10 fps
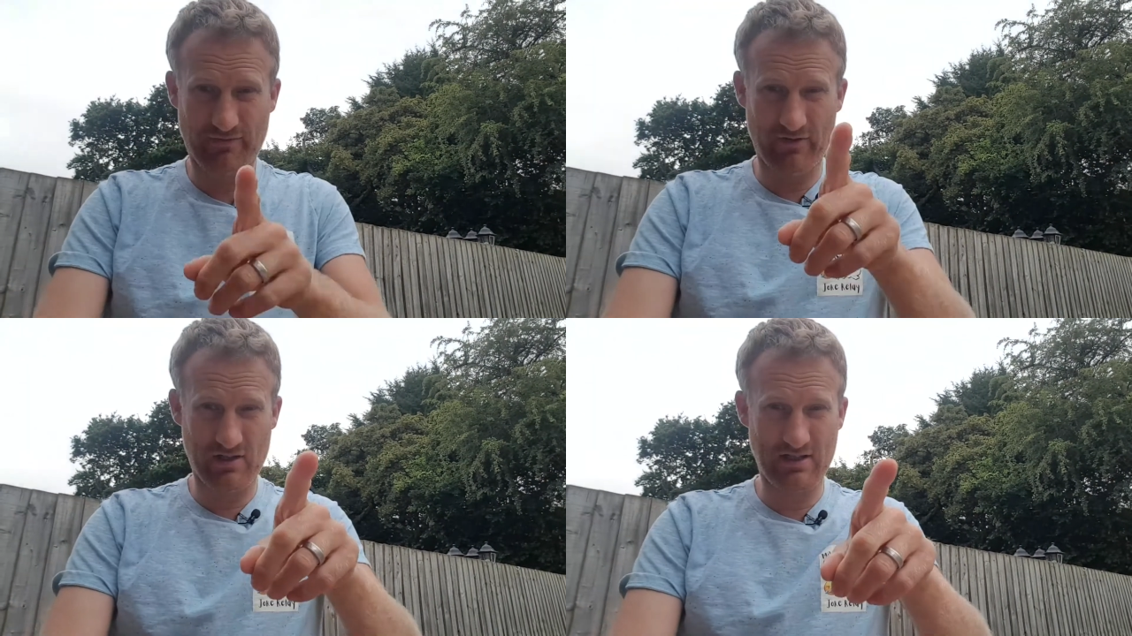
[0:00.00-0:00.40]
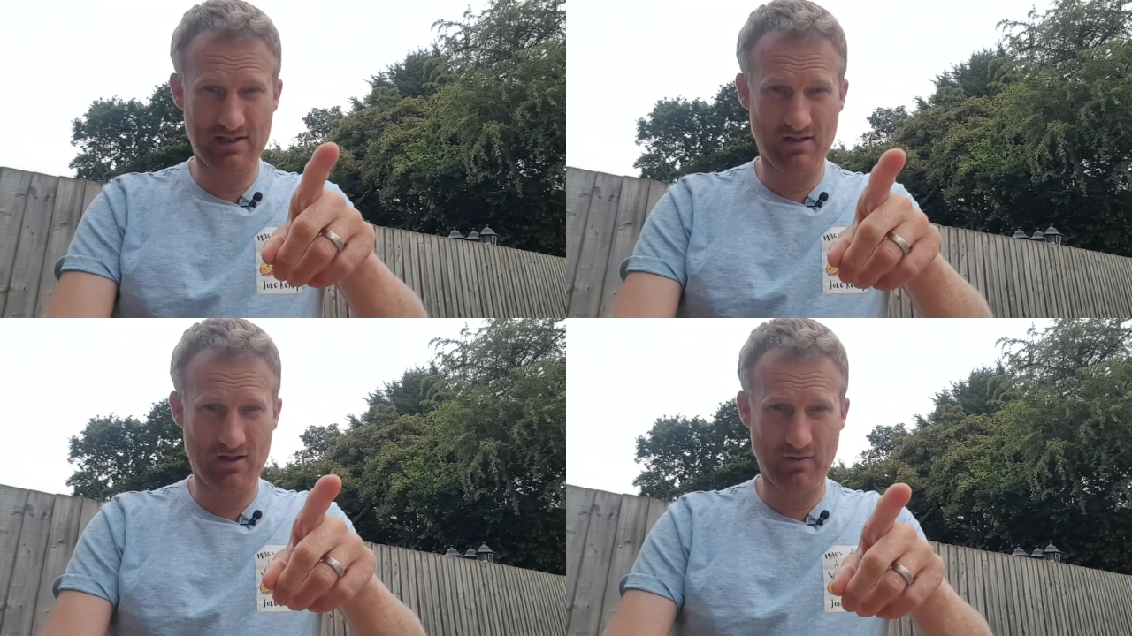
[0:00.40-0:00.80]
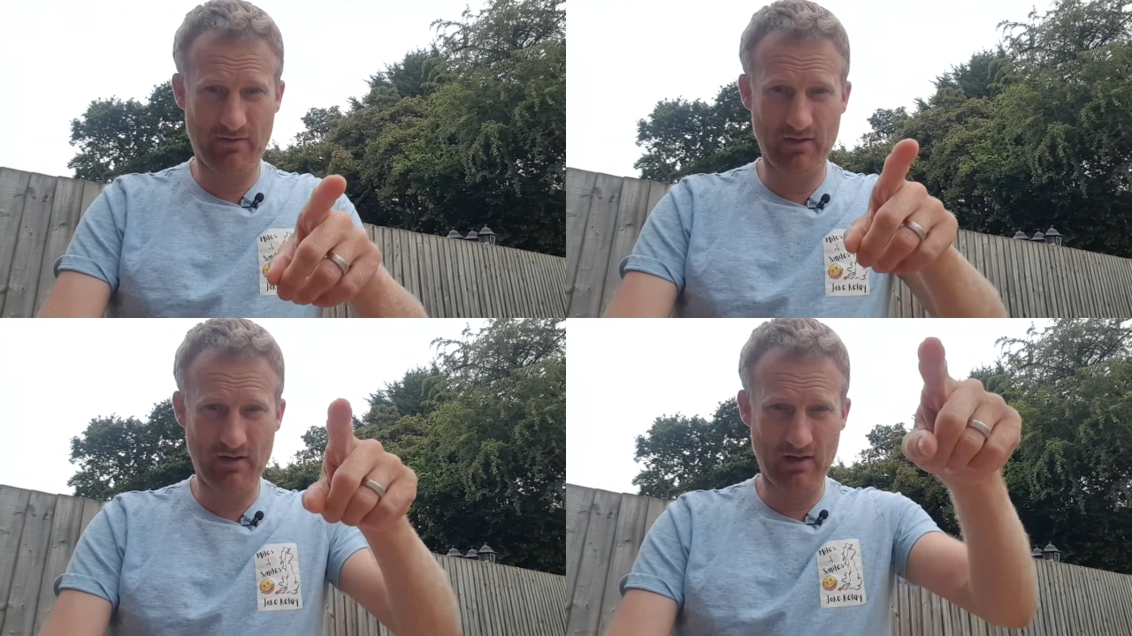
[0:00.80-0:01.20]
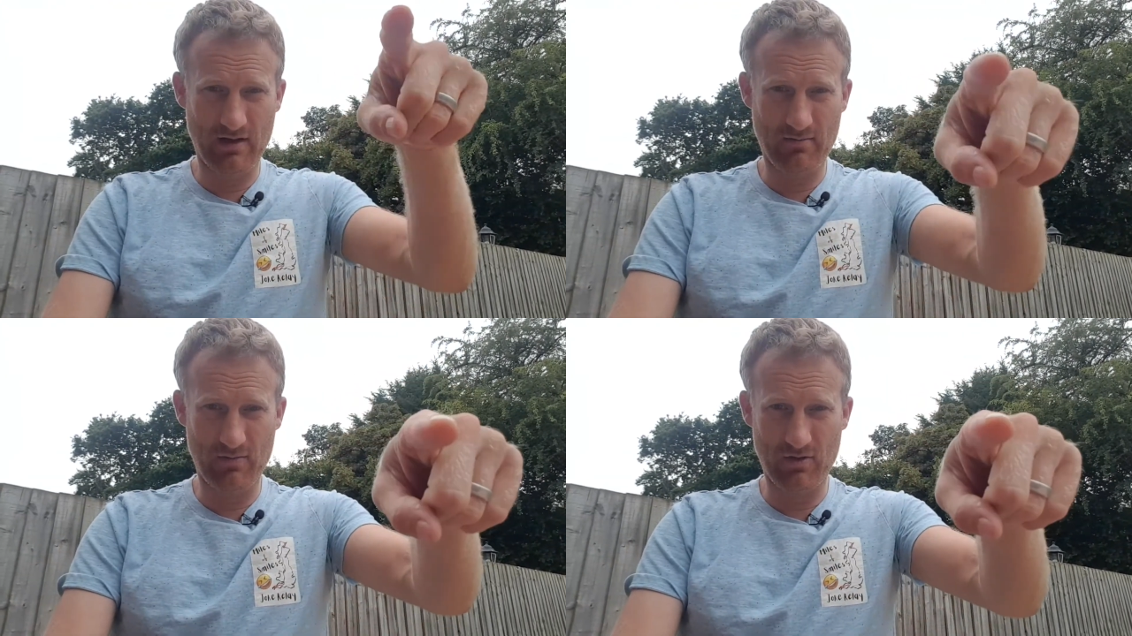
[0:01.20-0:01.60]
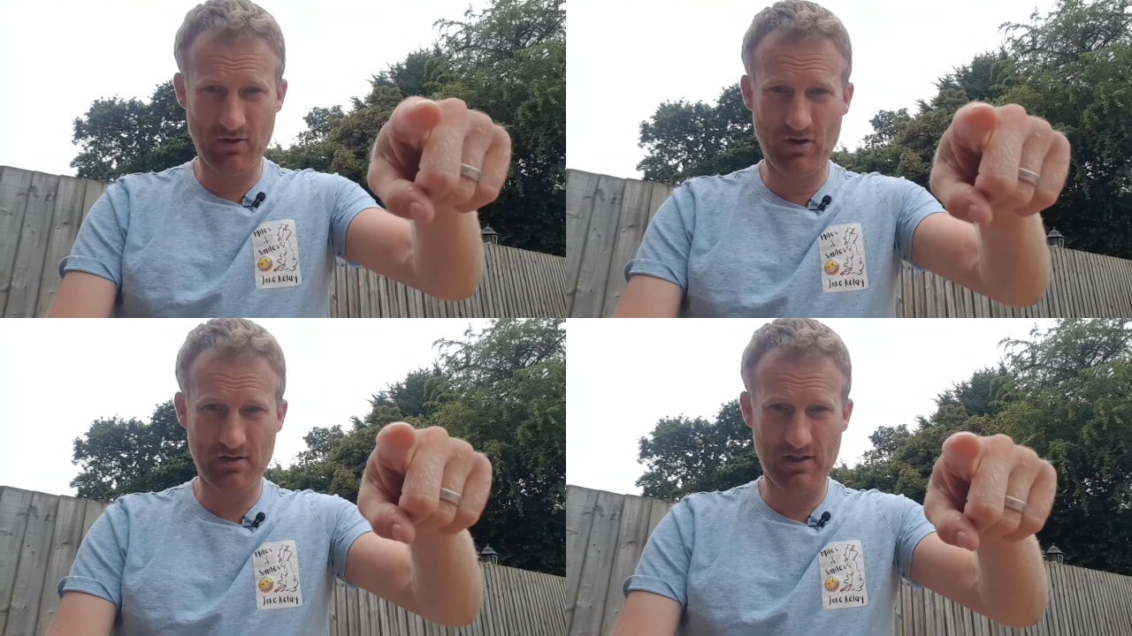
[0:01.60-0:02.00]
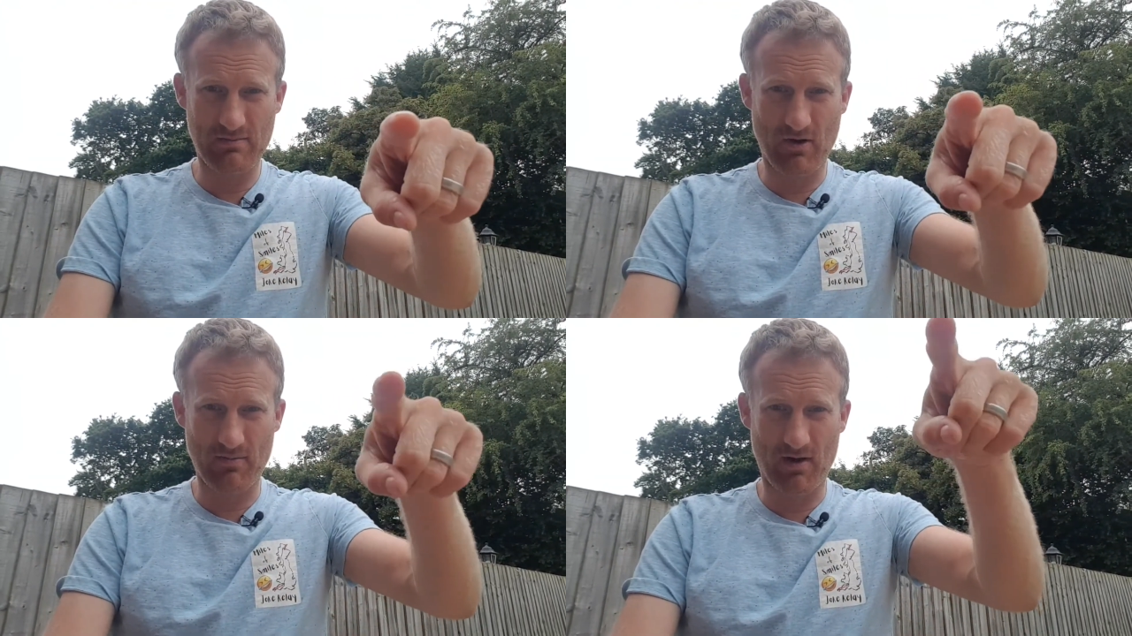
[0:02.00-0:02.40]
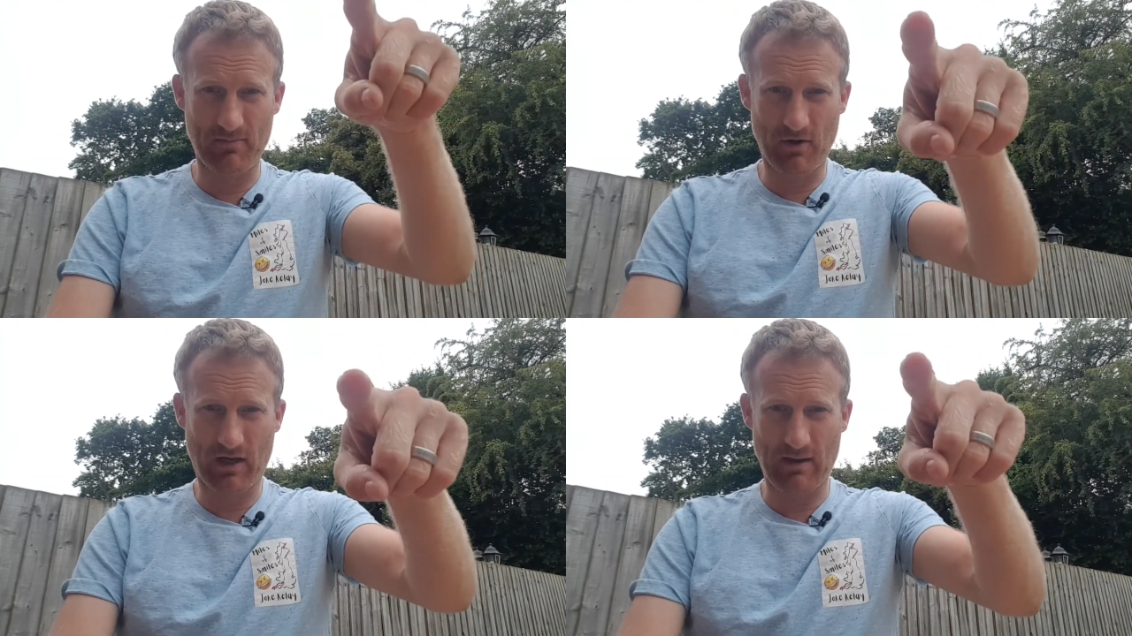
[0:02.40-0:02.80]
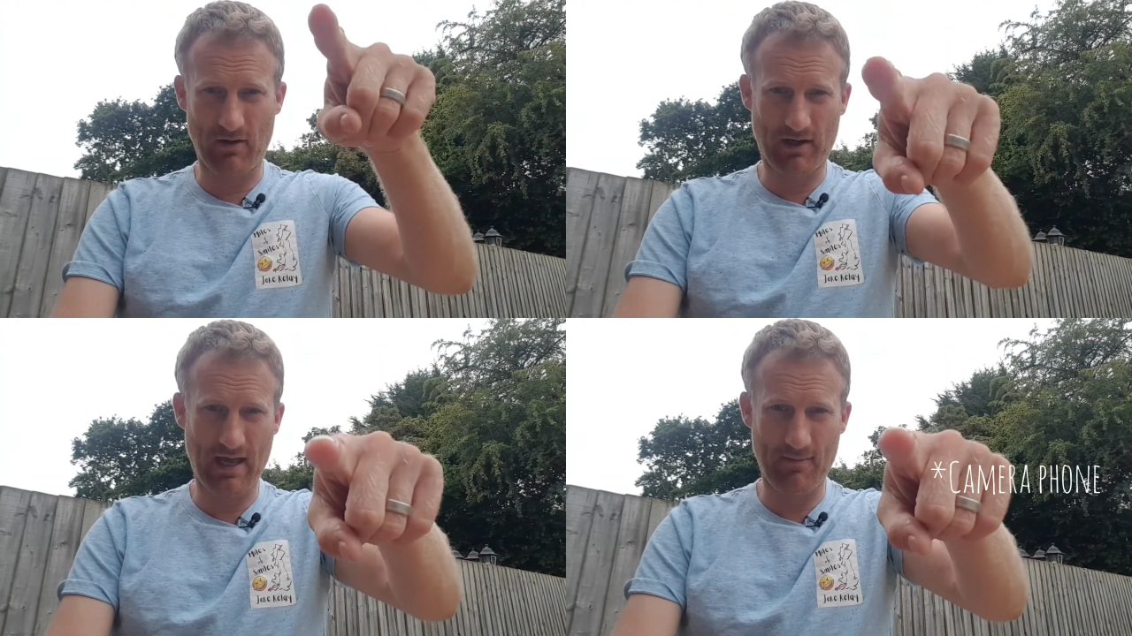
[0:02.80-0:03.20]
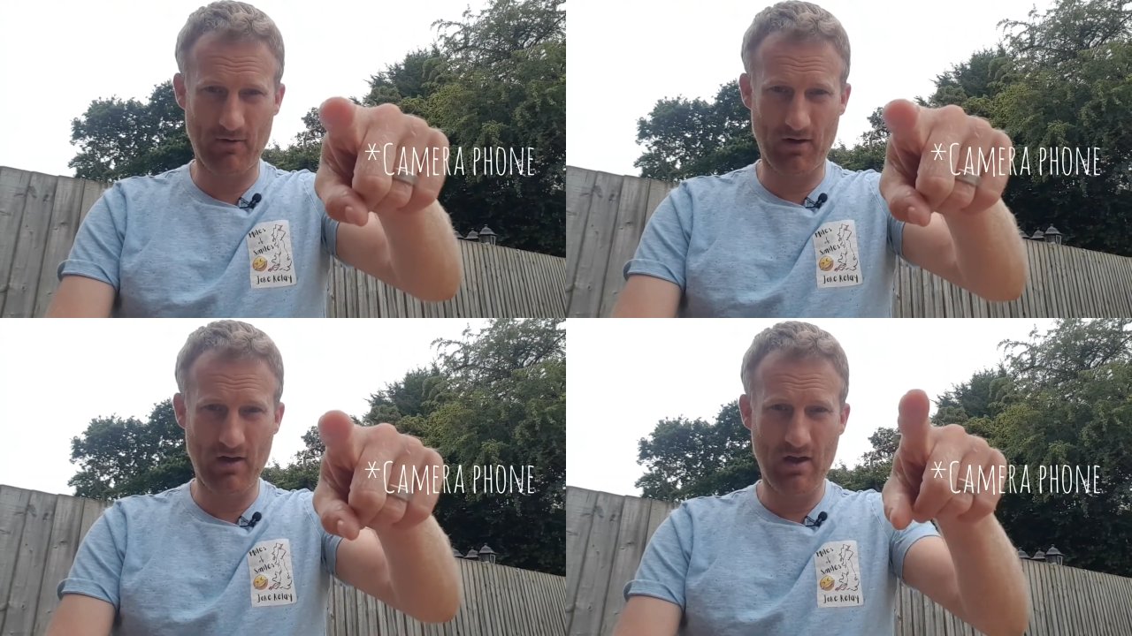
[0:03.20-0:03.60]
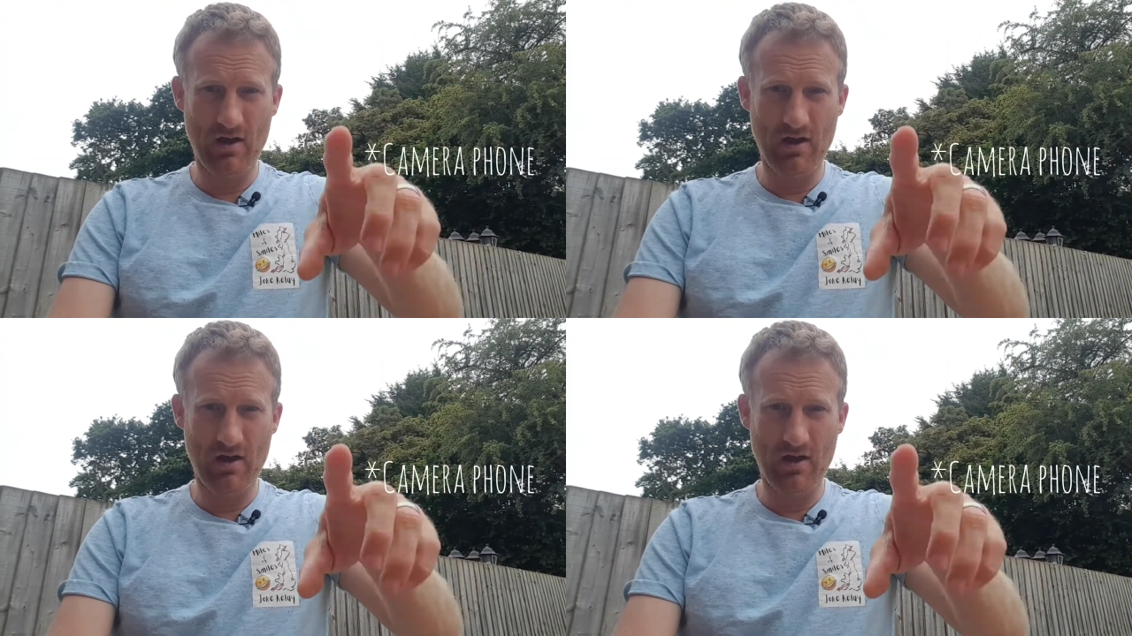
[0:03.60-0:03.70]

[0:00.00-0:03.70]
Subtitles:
First, let's start with, you can't see this at the moment, but I'm looking at my camera,